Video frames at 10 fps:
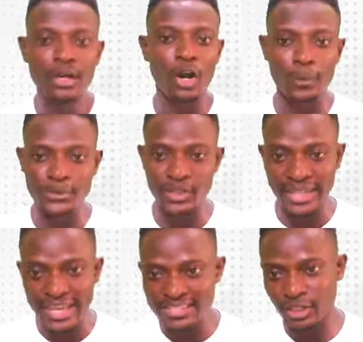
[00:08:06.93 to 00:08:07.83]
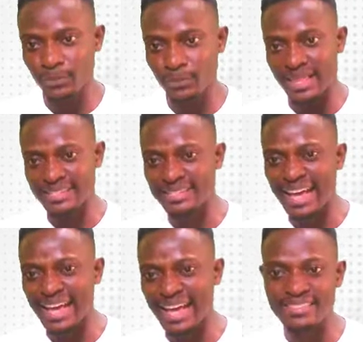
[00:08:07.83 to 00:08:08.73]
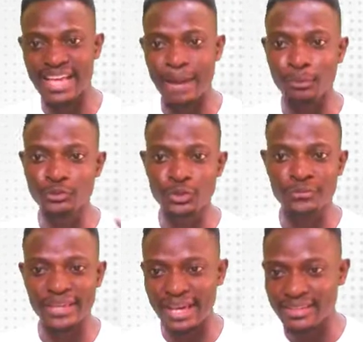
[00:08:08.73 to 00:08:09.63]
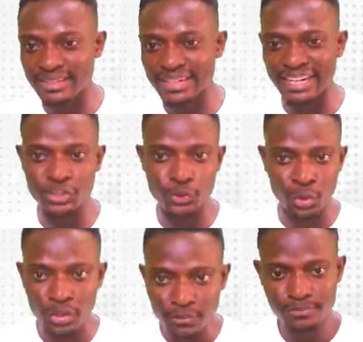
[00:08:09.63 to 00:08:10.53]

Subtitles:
Option A, senior brothers is has the apostrophe S. That is wrong.